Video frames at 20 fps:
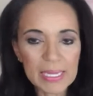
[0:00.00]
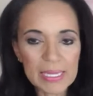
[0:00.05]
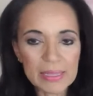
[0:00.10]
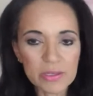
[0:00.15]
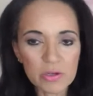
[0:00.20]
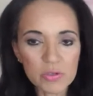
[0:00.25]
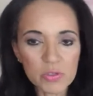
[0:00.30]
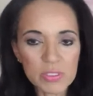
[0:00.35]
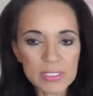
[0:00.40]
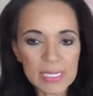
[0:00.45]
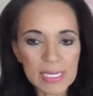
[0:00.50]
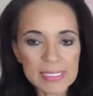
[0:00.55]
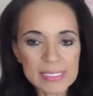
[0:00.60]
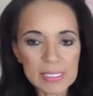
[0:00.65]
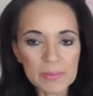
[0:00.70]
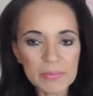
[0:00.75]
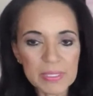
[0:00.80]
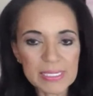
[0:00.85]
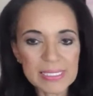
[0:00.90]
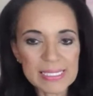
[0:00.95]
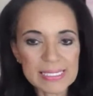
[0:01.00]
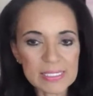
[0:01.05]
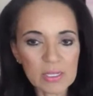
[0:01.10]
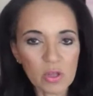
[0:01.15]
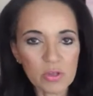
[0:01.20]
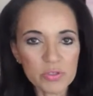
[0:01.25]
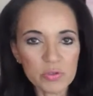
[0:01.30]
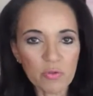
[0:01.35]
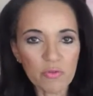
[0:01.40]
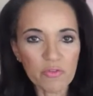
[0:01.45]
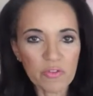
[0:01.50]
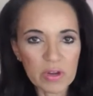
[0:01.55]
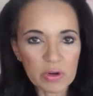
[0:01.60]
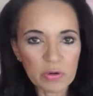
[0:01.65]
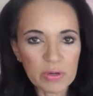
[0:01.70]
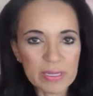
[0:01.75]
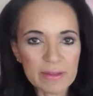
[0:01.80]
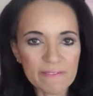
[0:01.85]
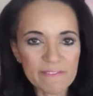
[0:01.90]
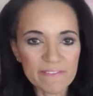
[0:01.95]
There's something that's also
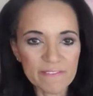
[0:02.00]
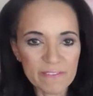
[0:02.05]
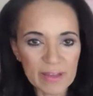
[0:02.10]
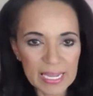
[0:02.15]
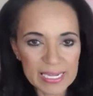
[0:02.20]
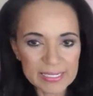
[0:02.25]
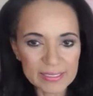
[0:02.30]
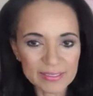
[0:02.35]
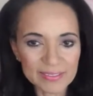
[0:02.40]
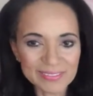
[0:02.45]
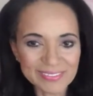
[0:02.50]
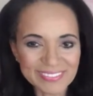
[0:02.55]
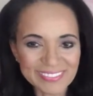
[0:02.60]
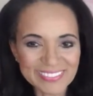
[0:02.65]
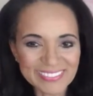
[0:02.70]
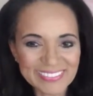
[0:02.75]
very vital,